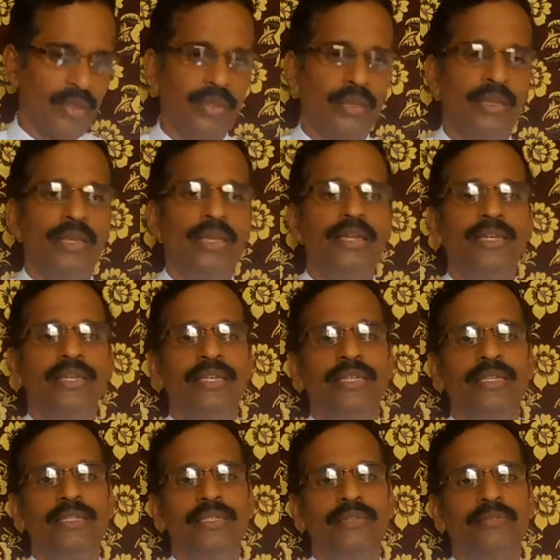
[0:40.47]
it
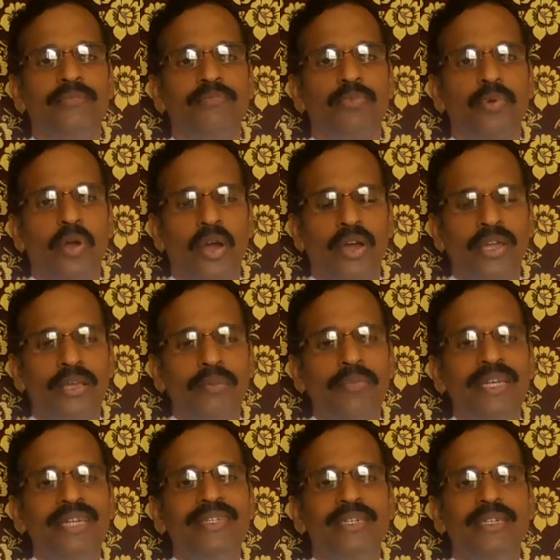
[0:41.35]
is
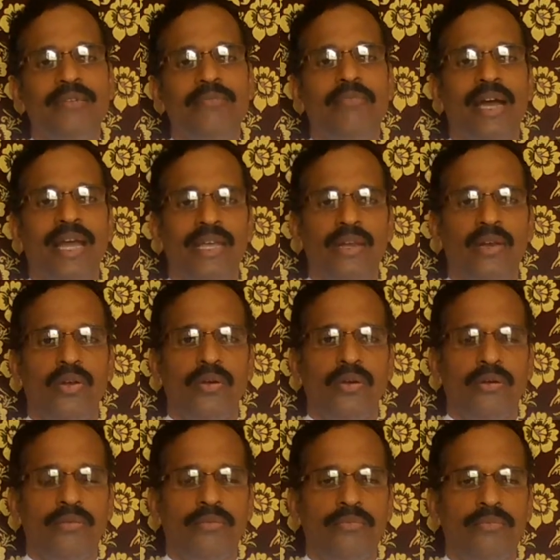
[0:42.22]
prohibited by
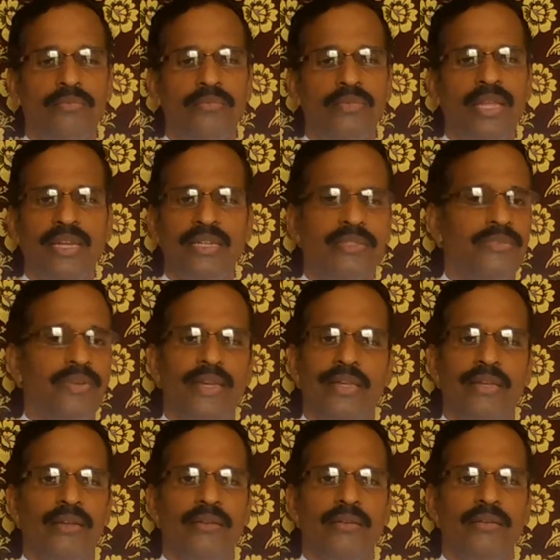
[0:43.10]
law. That's
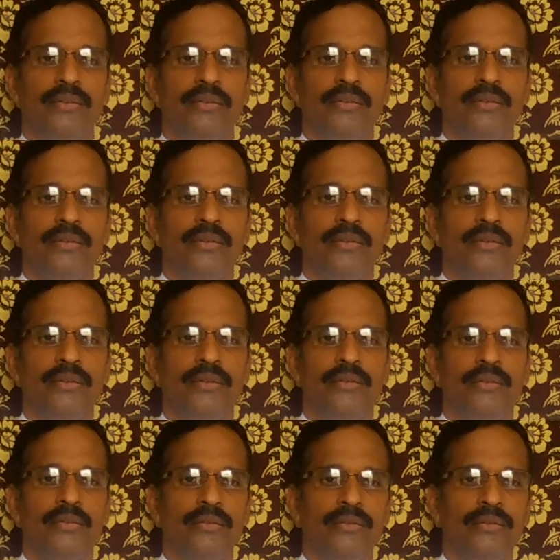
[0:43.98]
very clear.
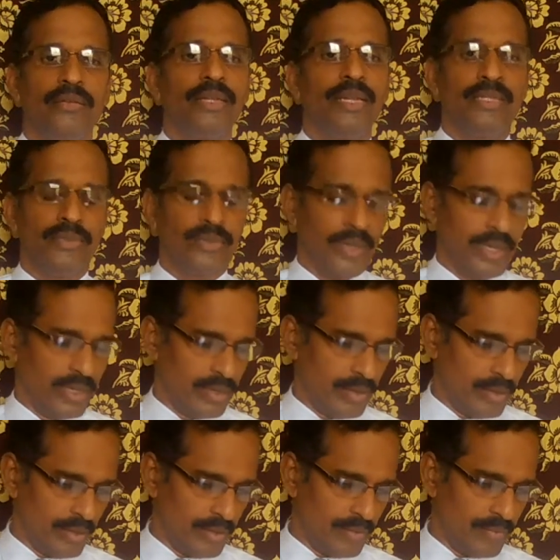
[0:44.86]
That's very
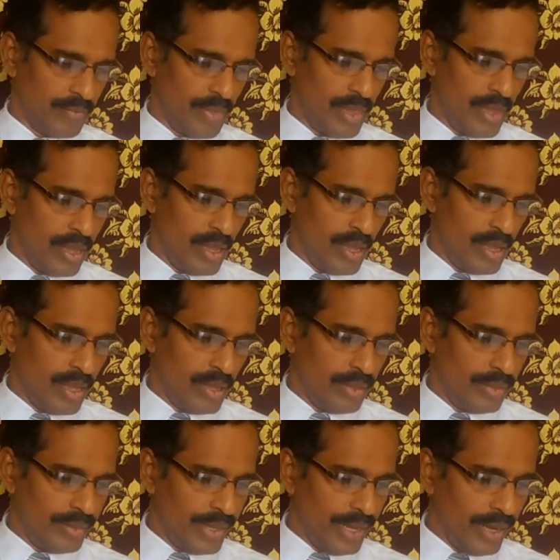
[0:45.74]
clear.
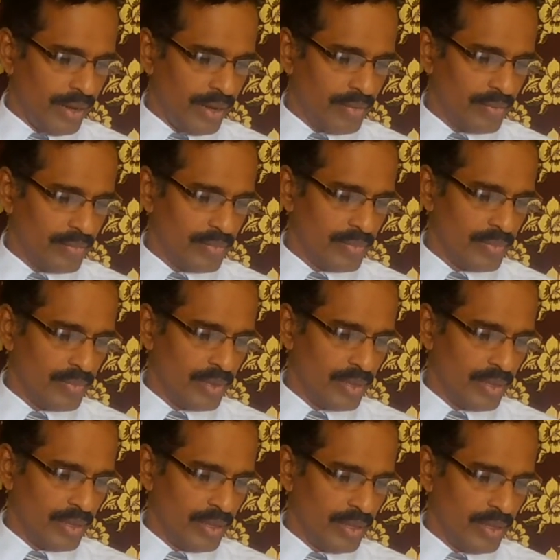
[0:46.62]
Then,
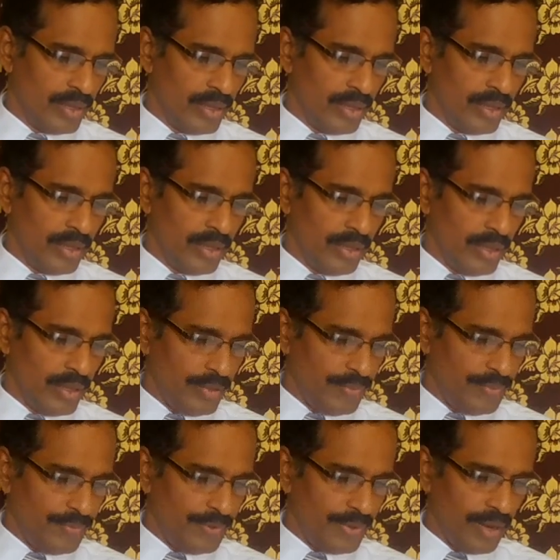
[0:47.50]

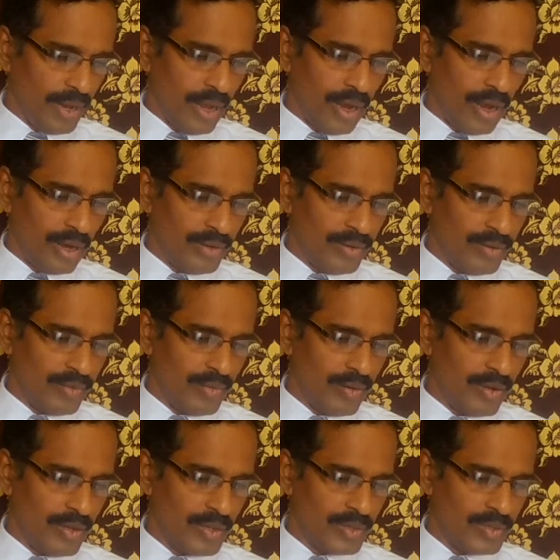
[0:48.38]

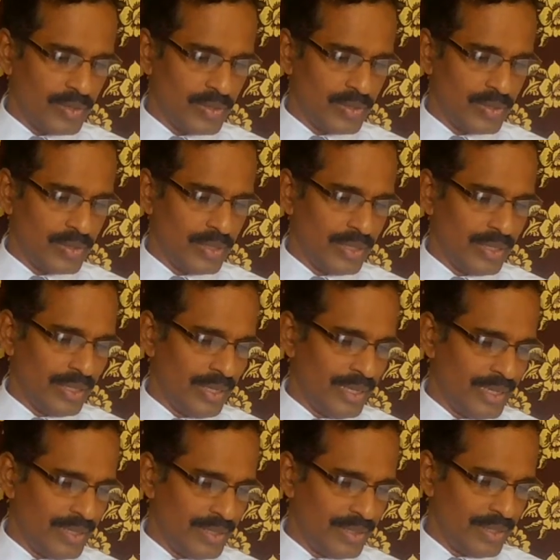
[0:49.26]
unless
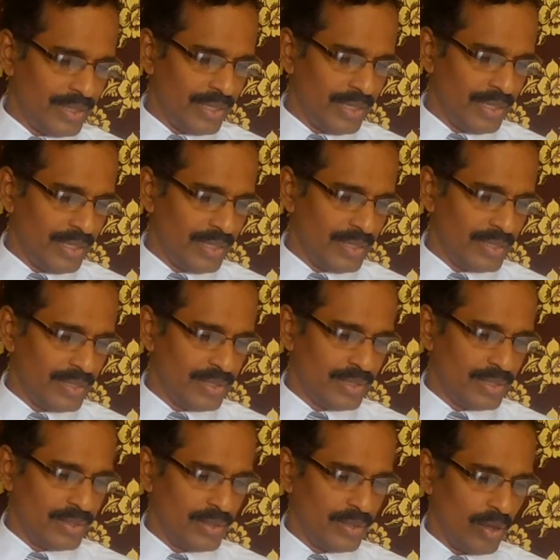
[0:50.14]
it
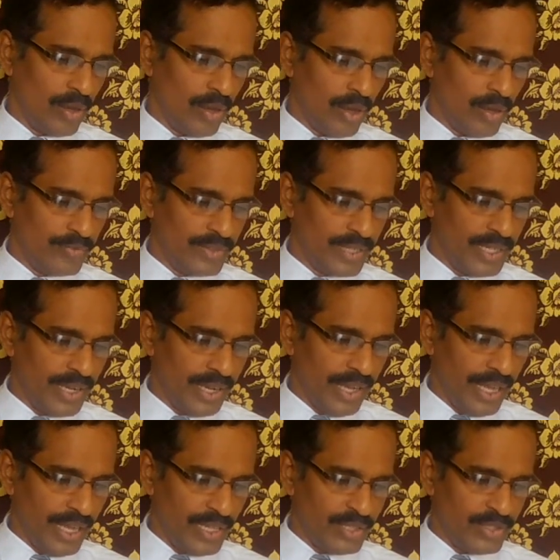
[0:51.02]
is of the
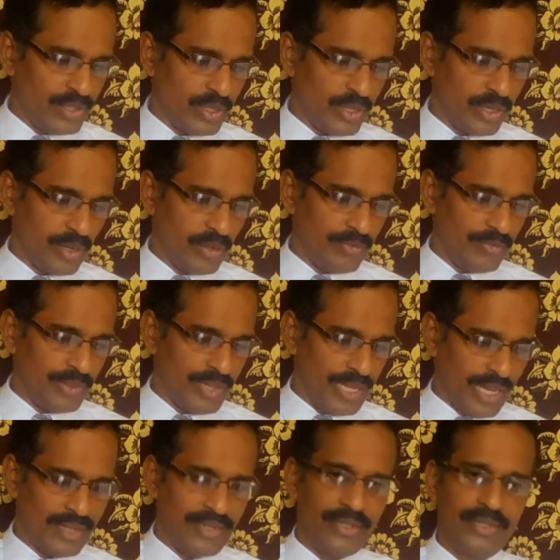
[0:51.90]
nature of
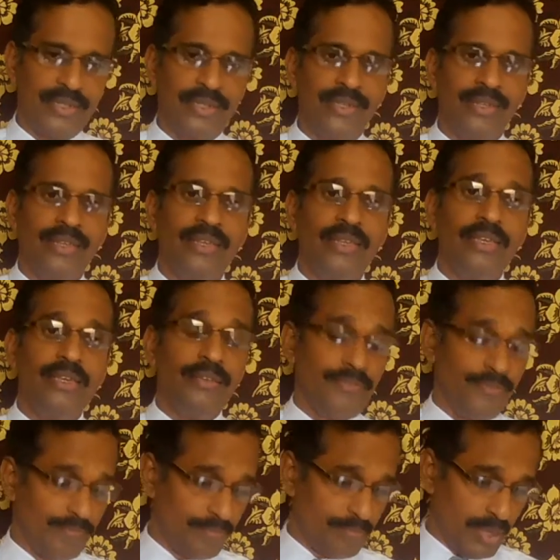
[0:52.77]
that,
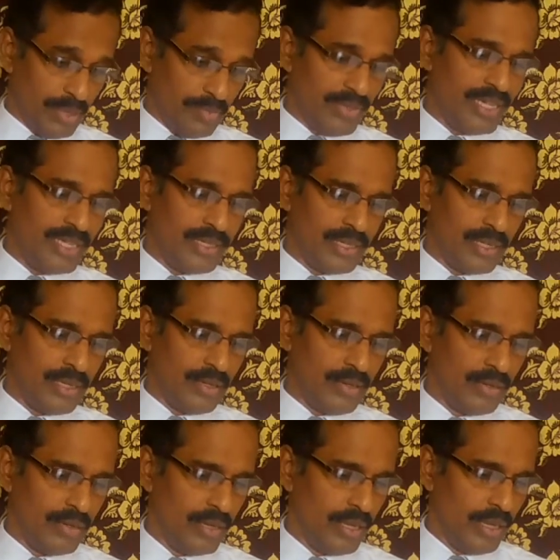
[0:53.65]
if
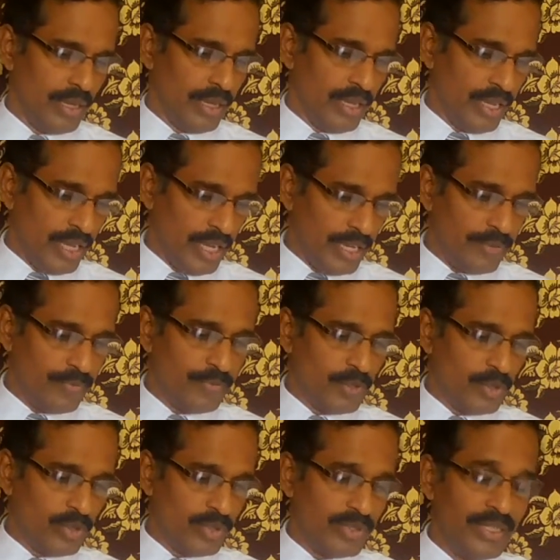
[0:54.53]
permitted, it
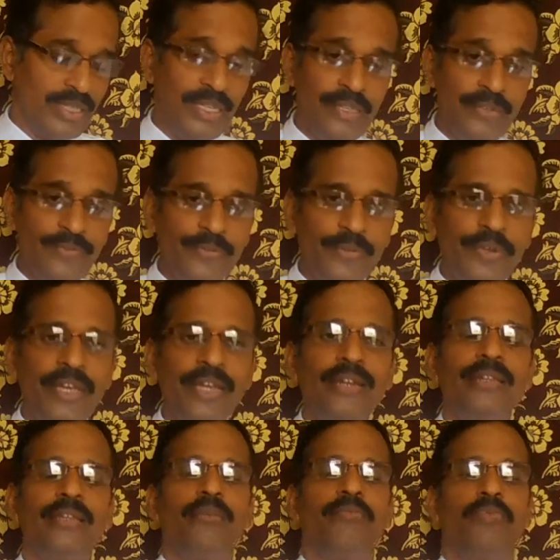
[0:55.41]
would
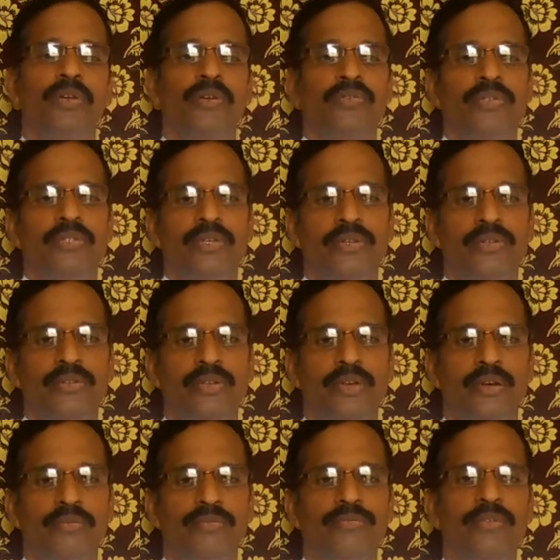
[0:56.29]
defeat the provisions
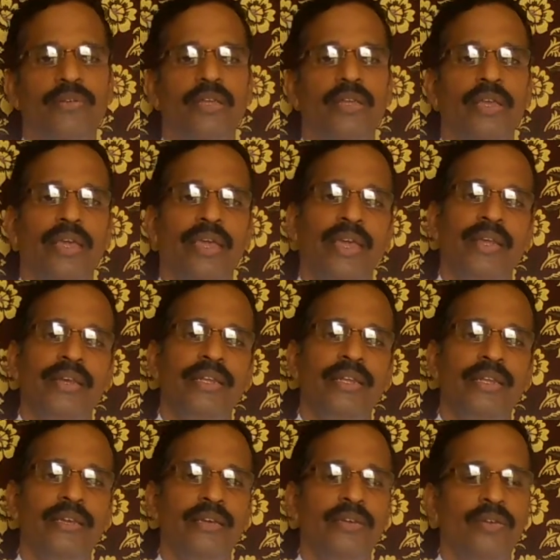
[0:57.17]
of
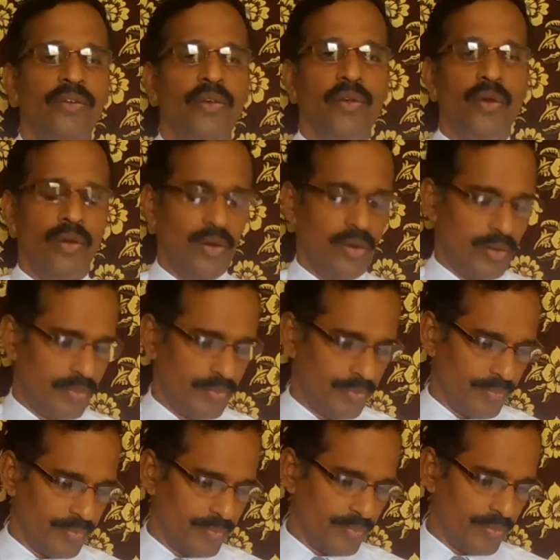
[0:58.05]
any law.
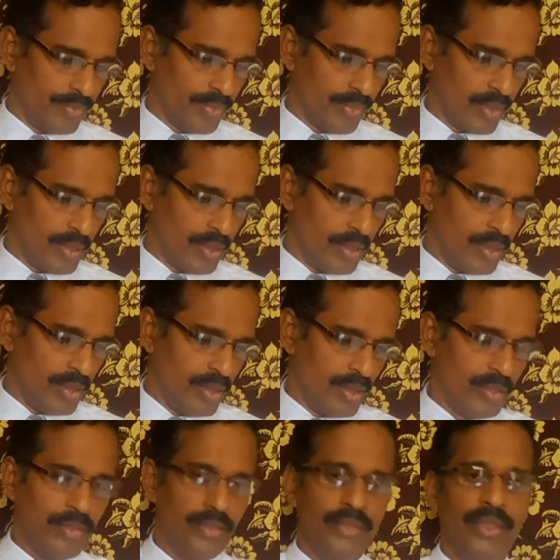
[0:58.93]

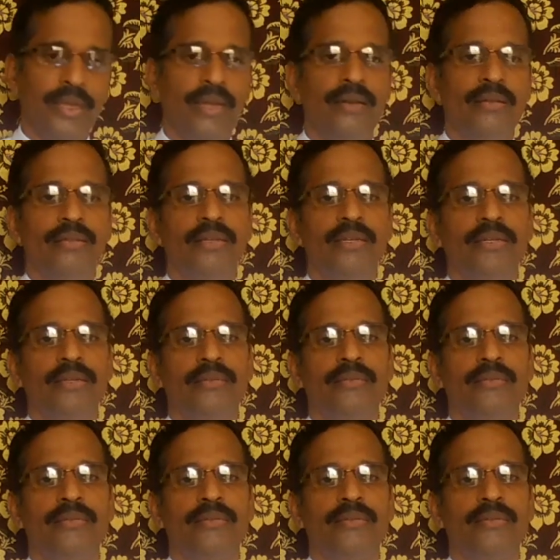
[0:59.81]
Then the
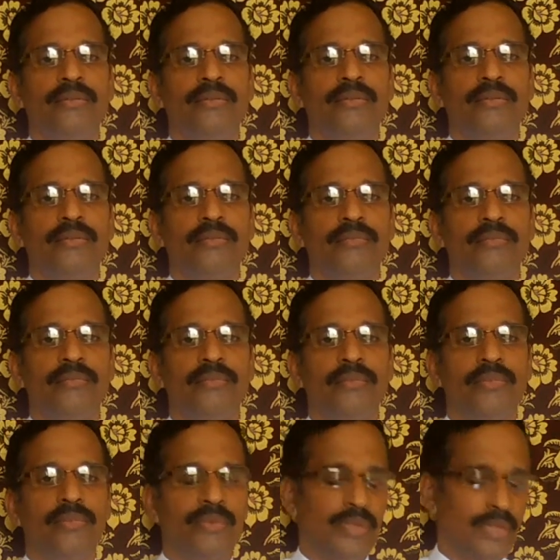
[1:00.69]

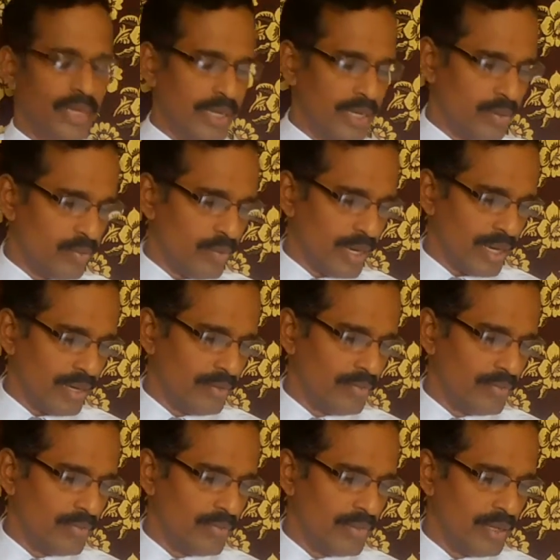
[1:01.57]
third
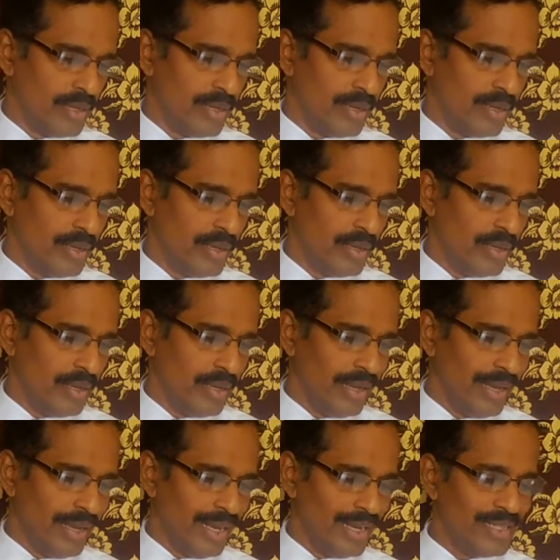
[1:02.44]
one,
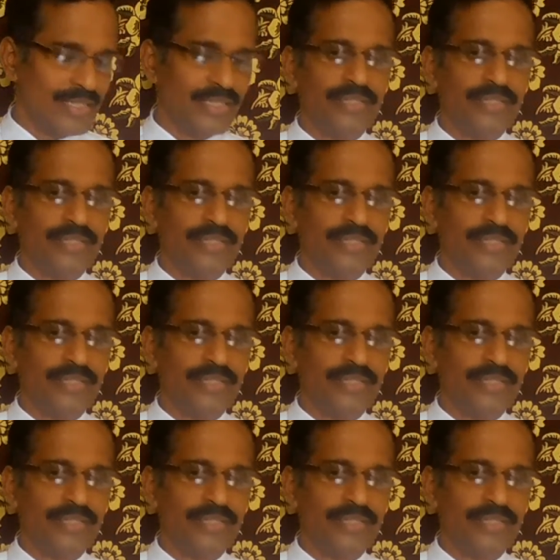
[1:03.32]
it